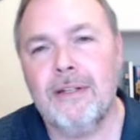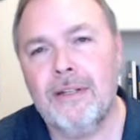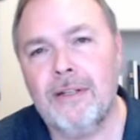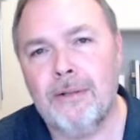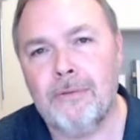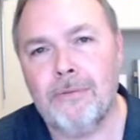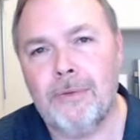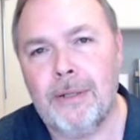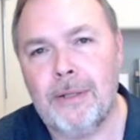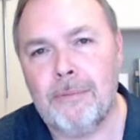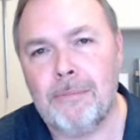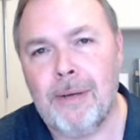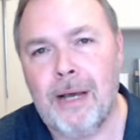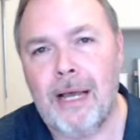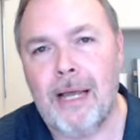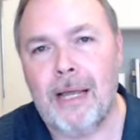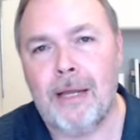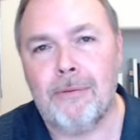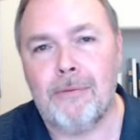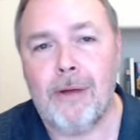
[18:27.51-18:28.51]
written
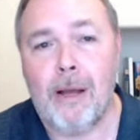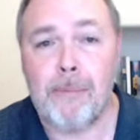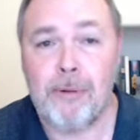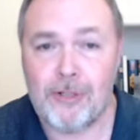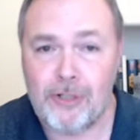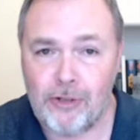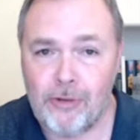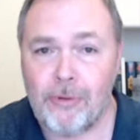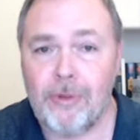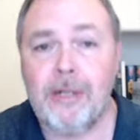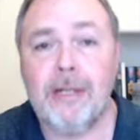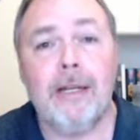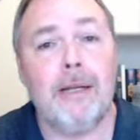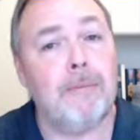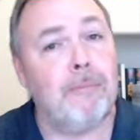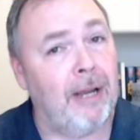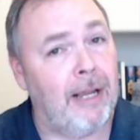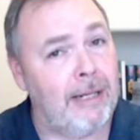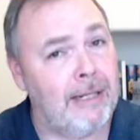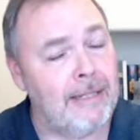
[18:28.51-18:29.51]
by Robert Jordan
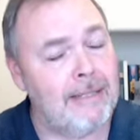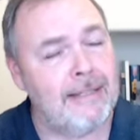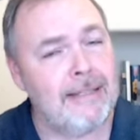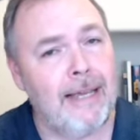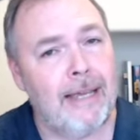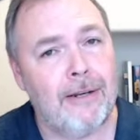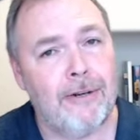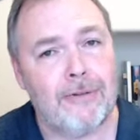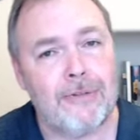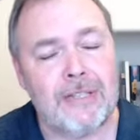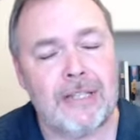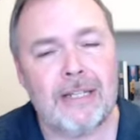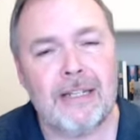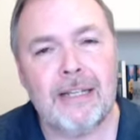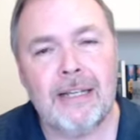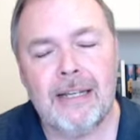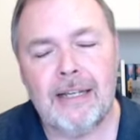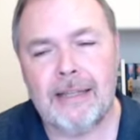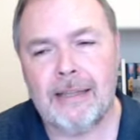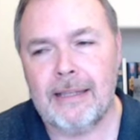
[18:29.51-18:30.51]
and Brandon Sanderson.
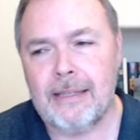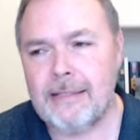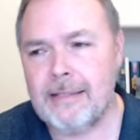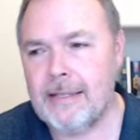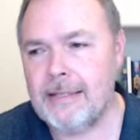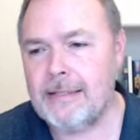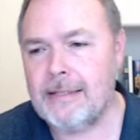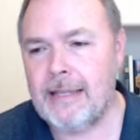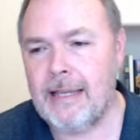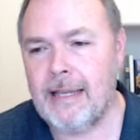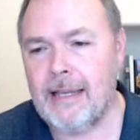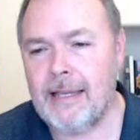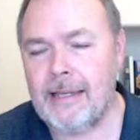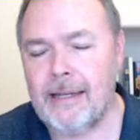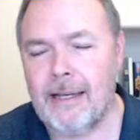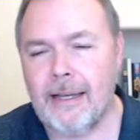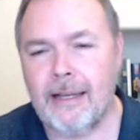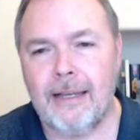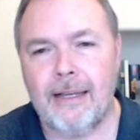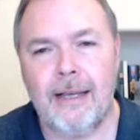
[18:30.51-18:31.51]
This is an
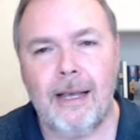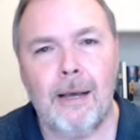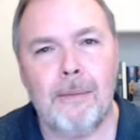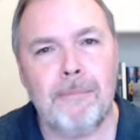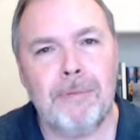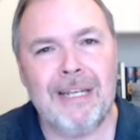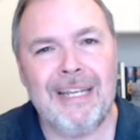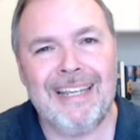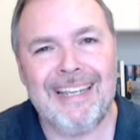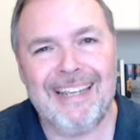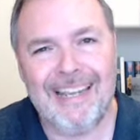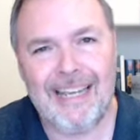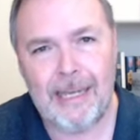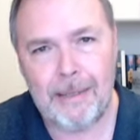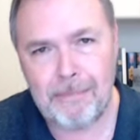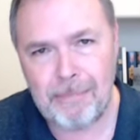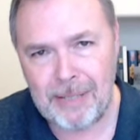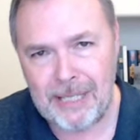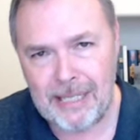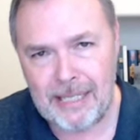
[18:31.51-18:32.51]

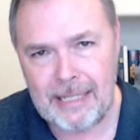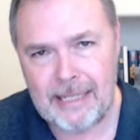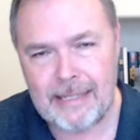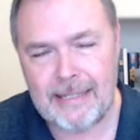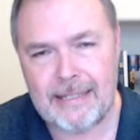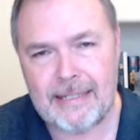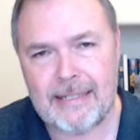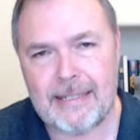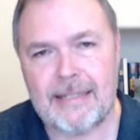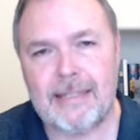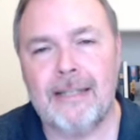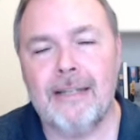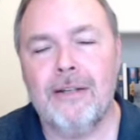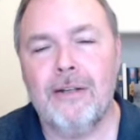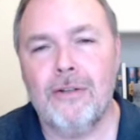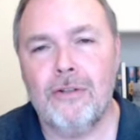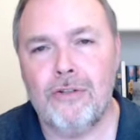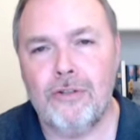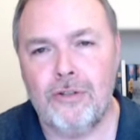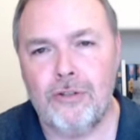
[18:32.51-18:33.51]
accompanying piece
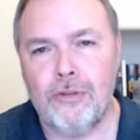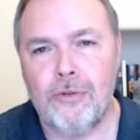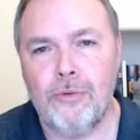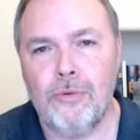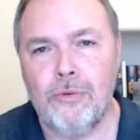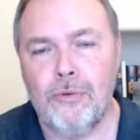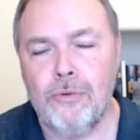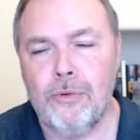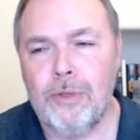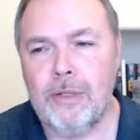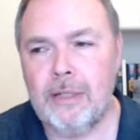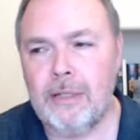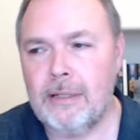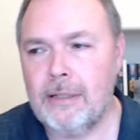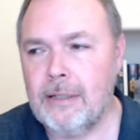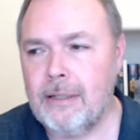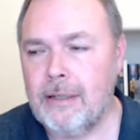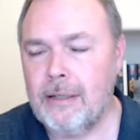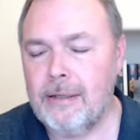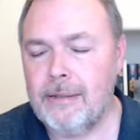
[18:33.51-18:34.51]
to
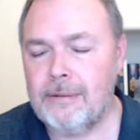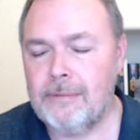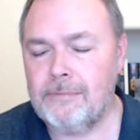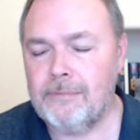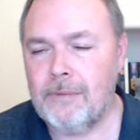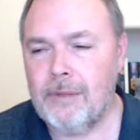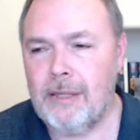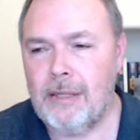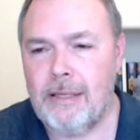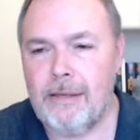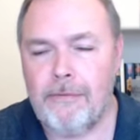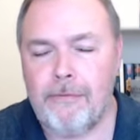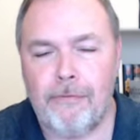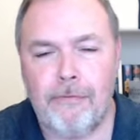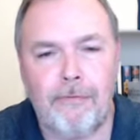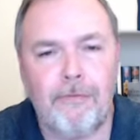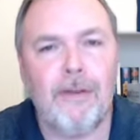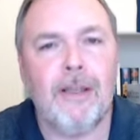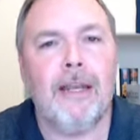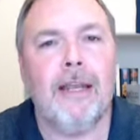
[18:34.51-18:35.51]
the
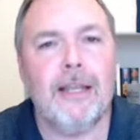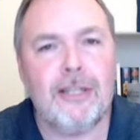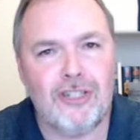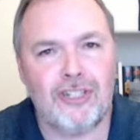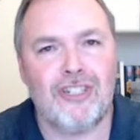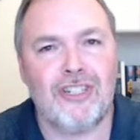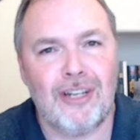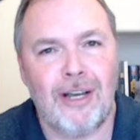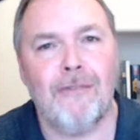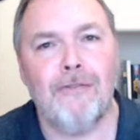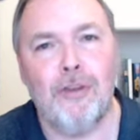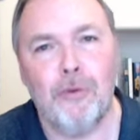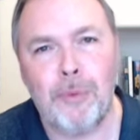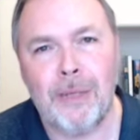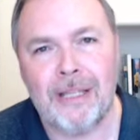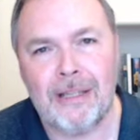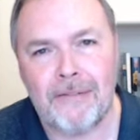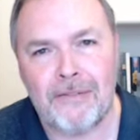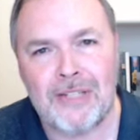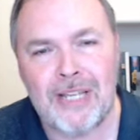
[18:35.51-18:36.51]
finish of the
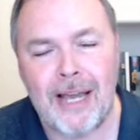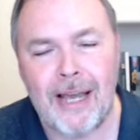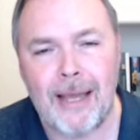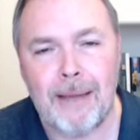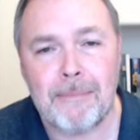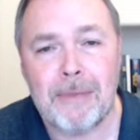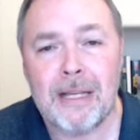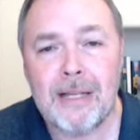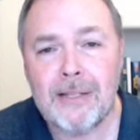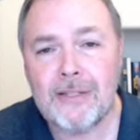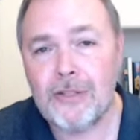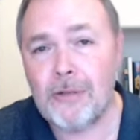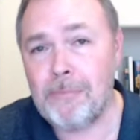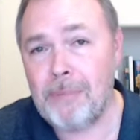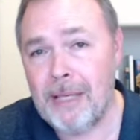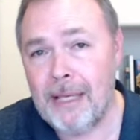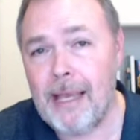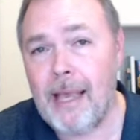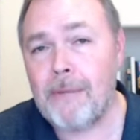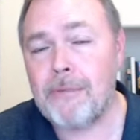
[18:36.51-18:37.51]
Wheel of Time. So,
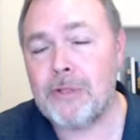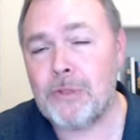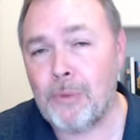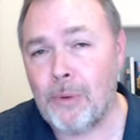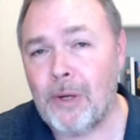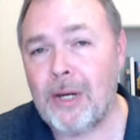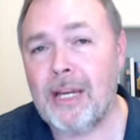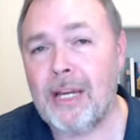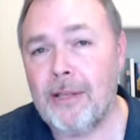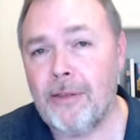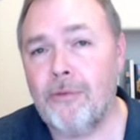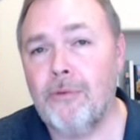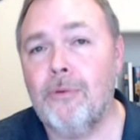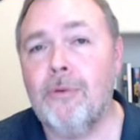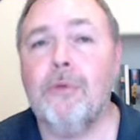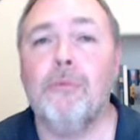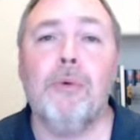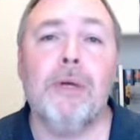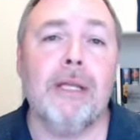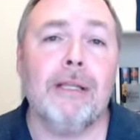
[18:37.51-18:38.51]
being I was working through
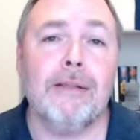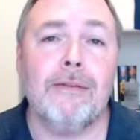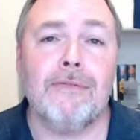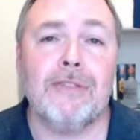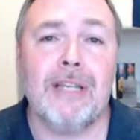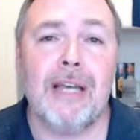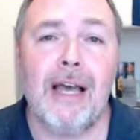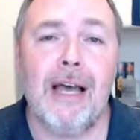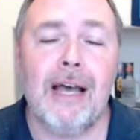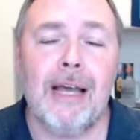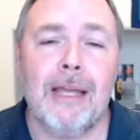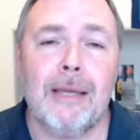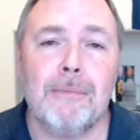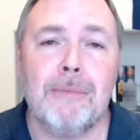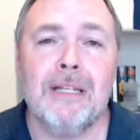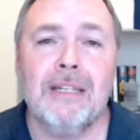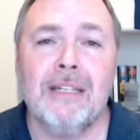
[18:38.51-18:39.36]
the Wheel of Time